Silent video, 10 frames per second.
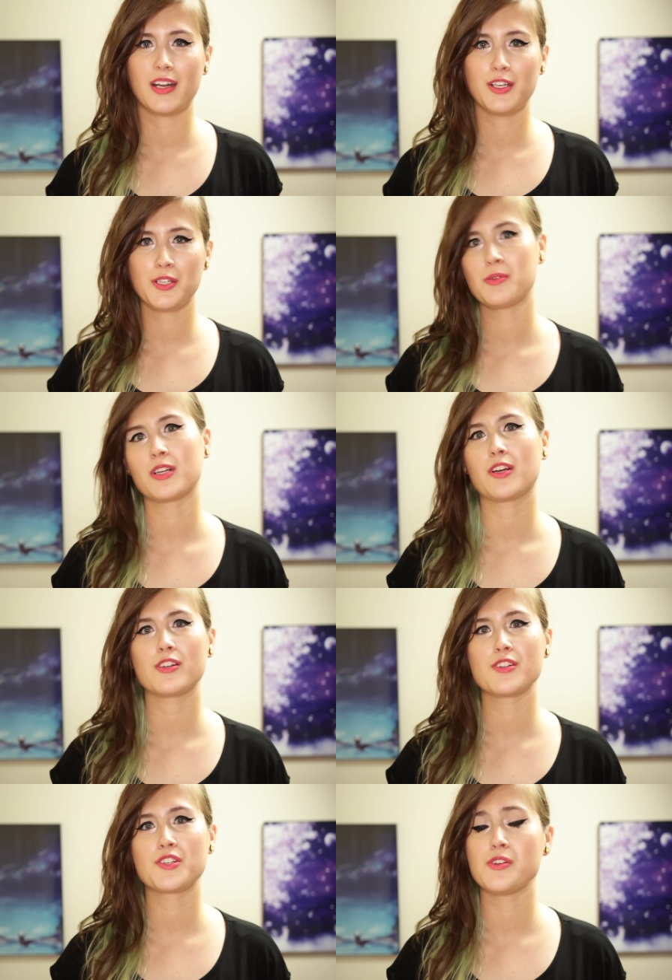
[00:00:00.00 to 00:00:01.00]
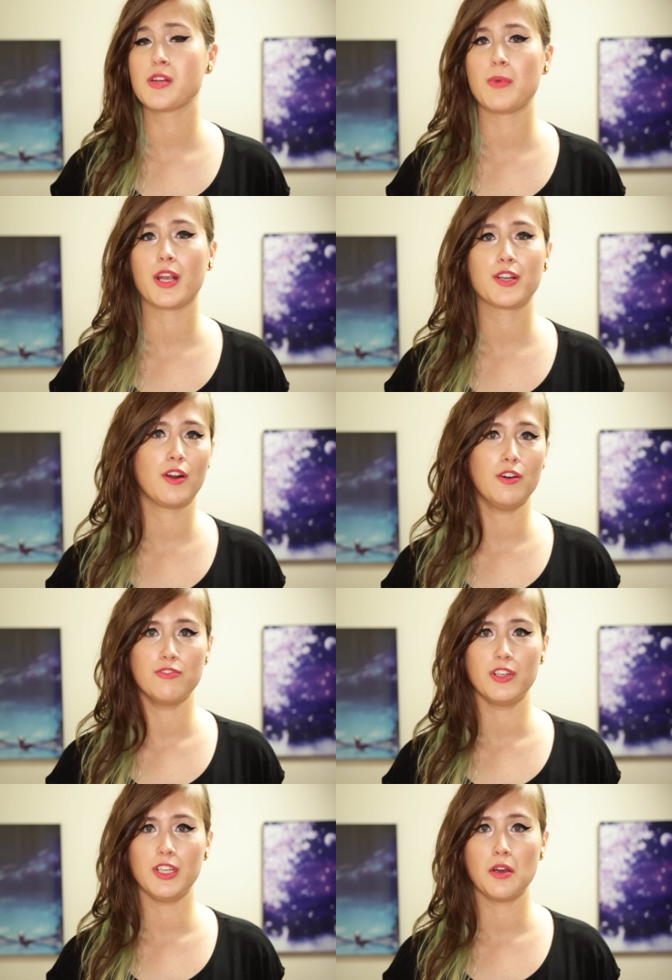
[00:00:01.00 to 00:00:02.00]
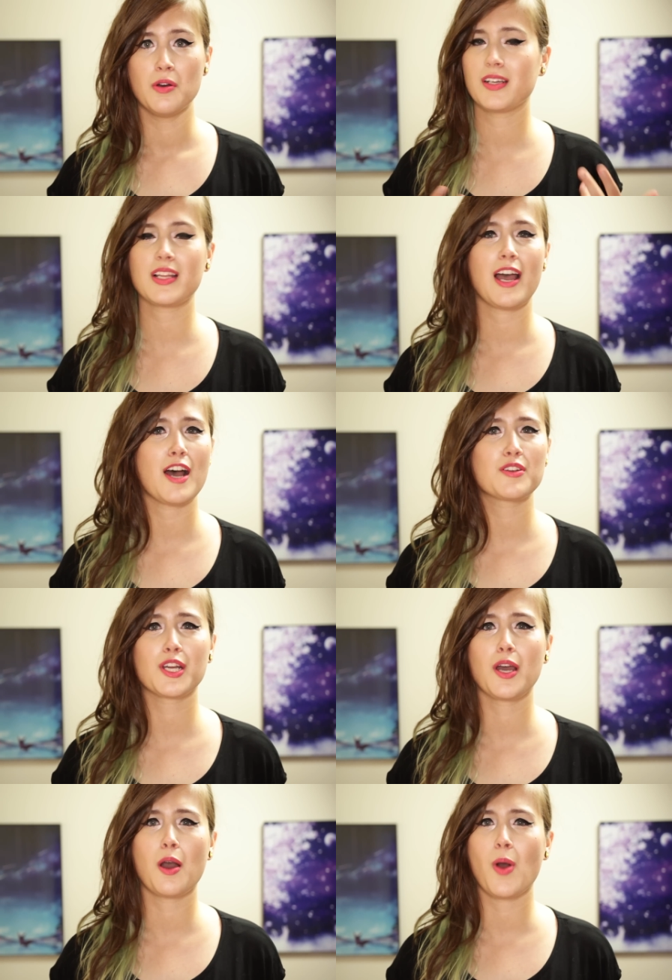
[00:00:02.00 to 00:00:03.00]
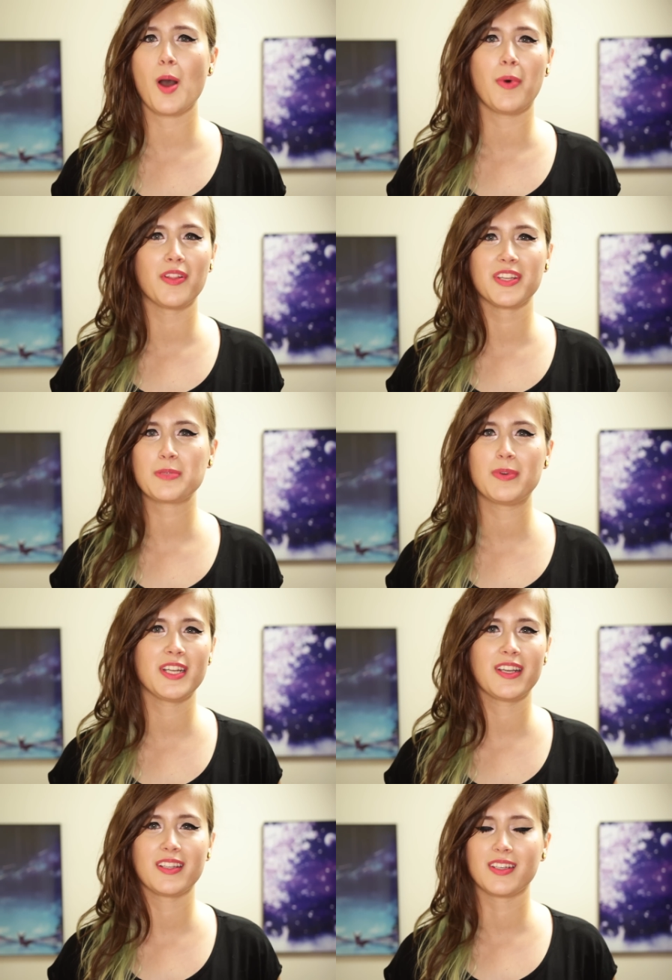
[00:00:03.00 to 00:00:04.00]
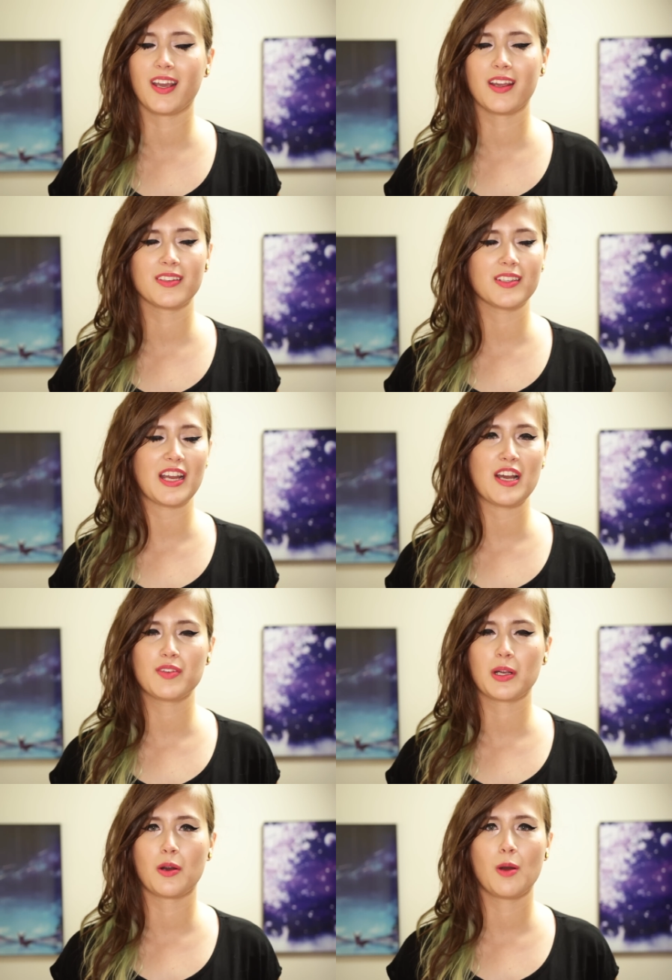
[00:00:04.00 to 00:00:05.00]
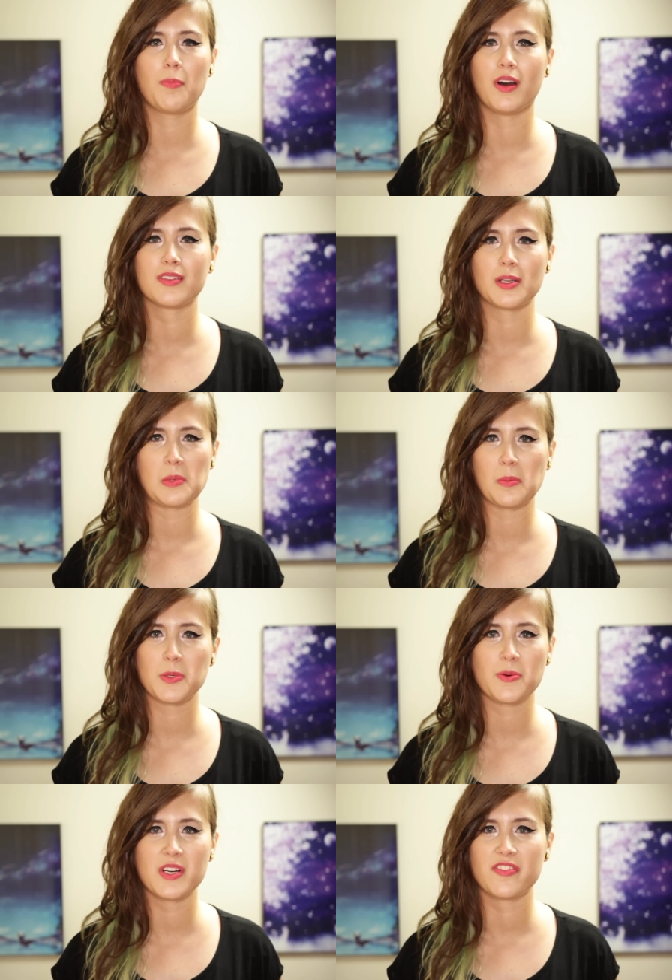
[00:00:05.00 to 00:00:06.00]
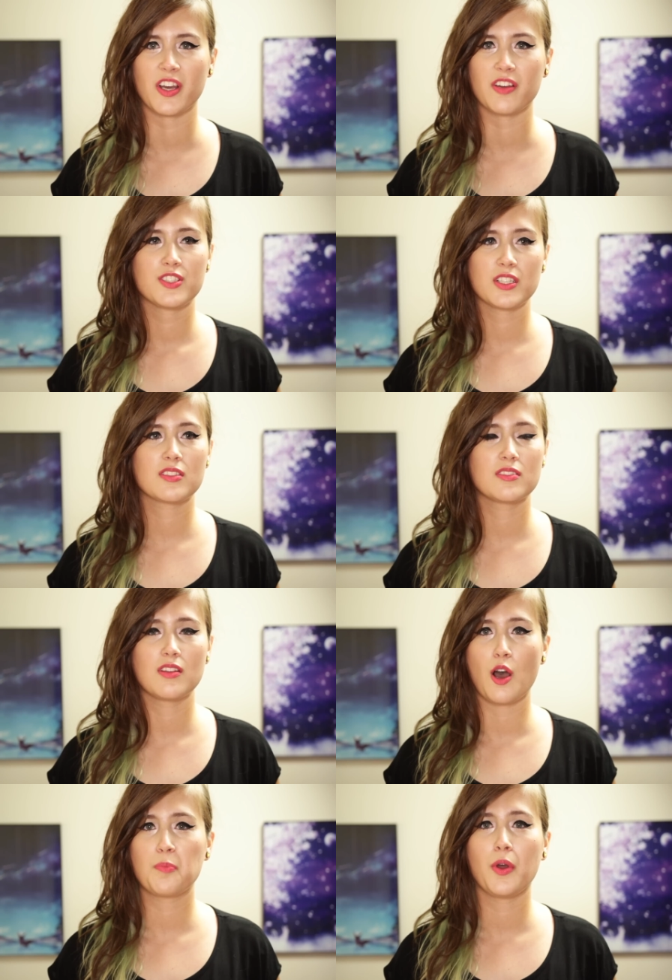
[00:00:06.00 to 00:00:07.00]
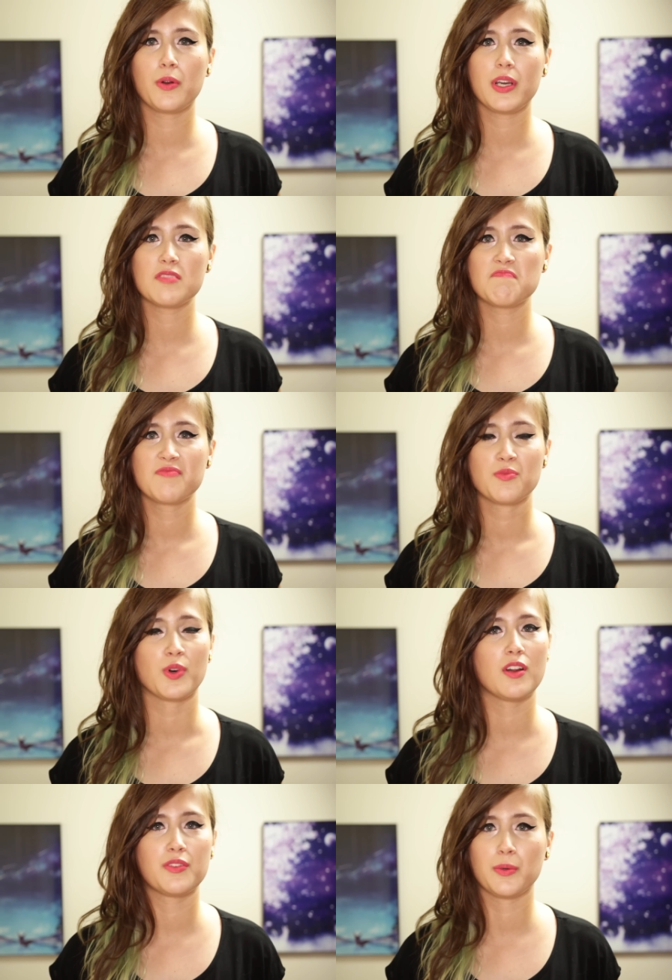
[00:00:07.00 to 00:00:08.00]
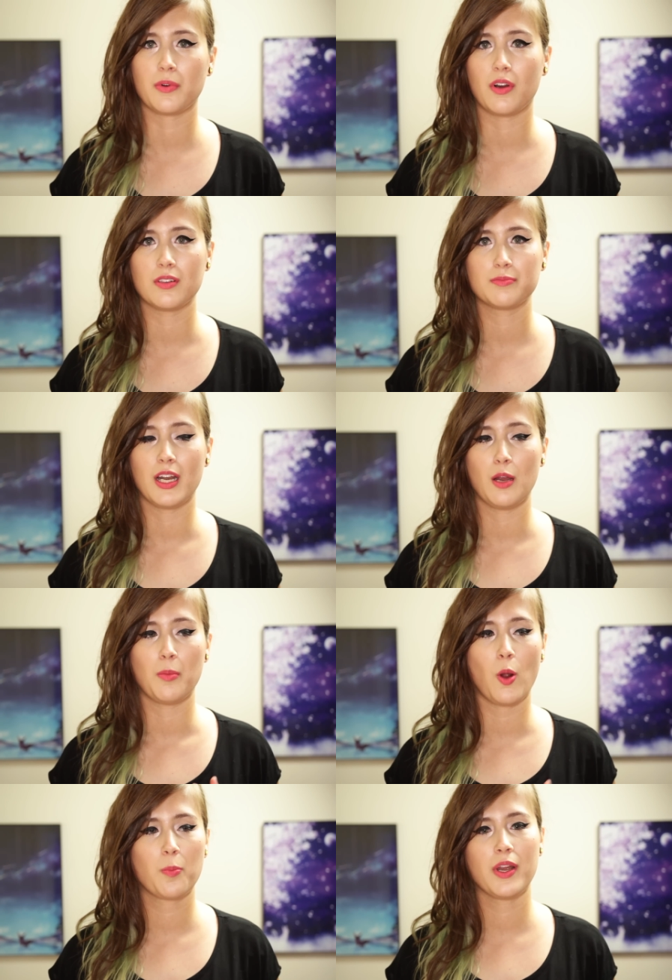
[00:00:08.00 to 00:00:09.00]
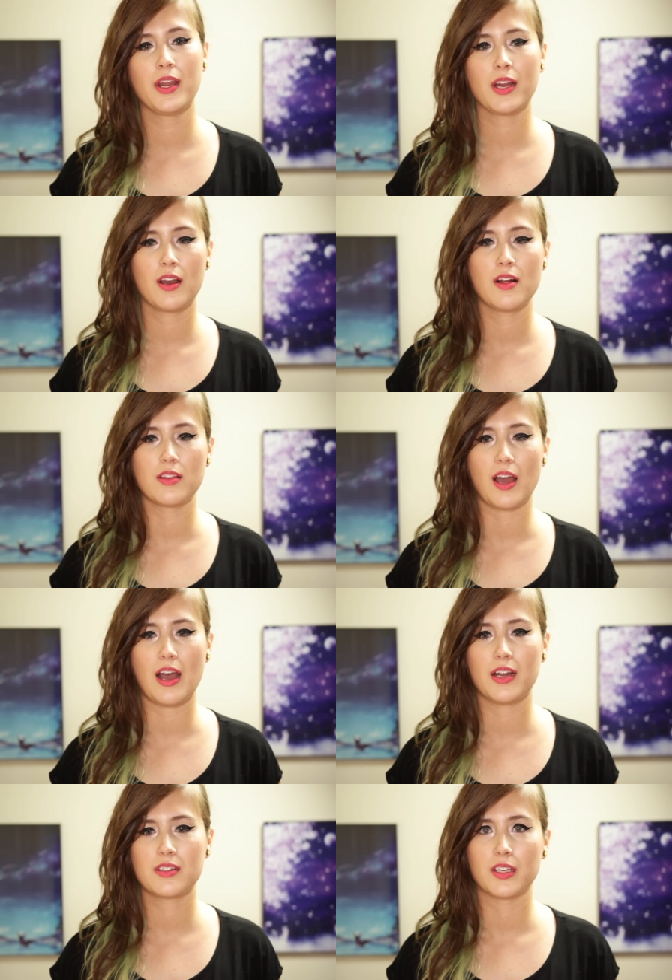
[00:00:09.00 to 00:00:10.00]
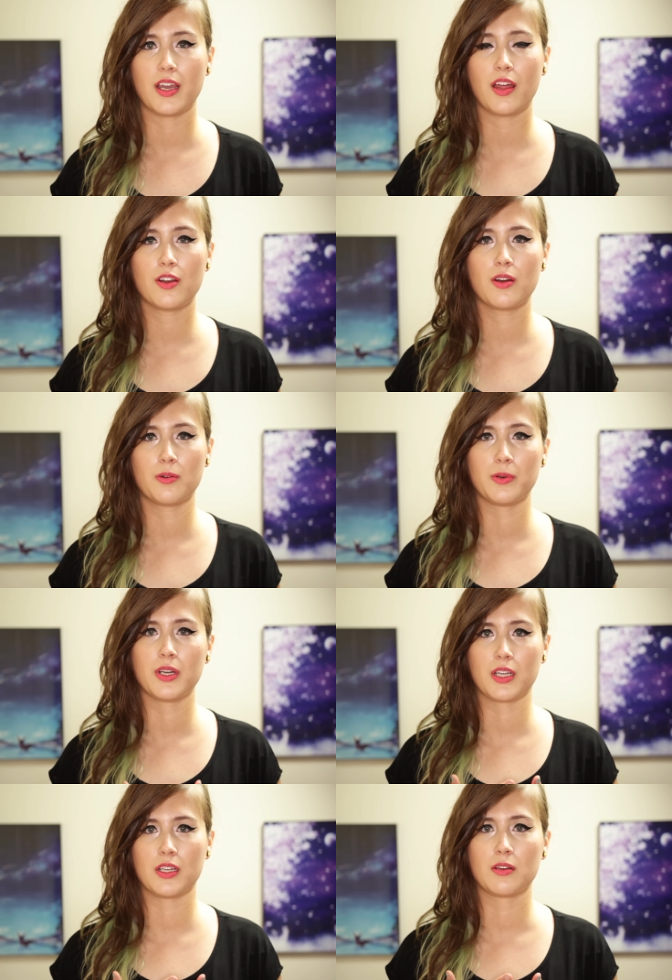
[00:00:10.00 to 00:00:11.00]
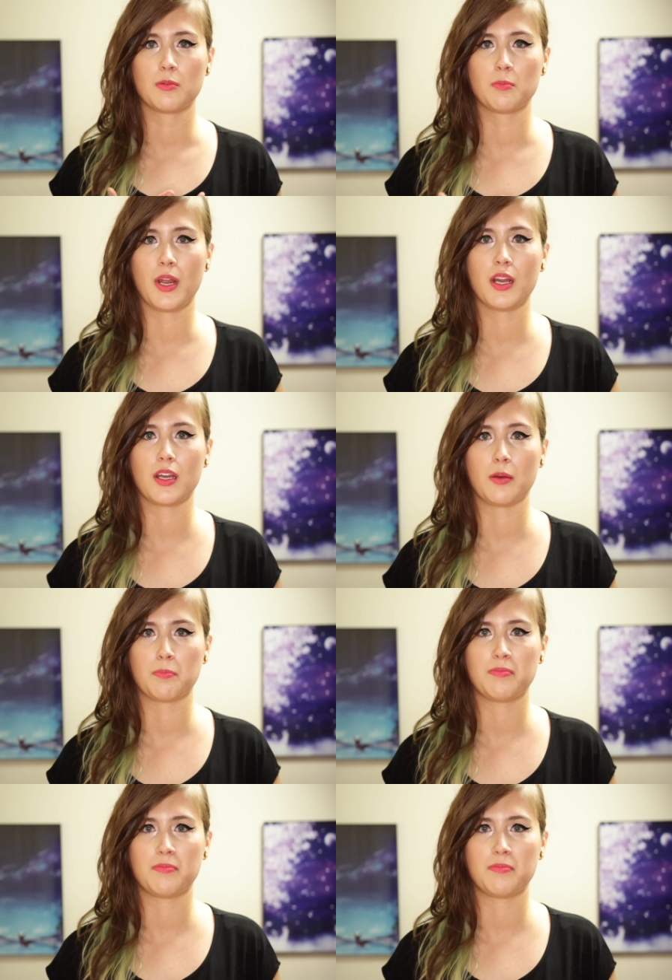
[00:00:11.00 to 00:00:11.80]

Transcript: And I do encourage you to make your own video. It doesn't have to go up on this particular day, it doesn't have to go up on September 25th, just upload it whenever you want. And I'm hoping that together we can make a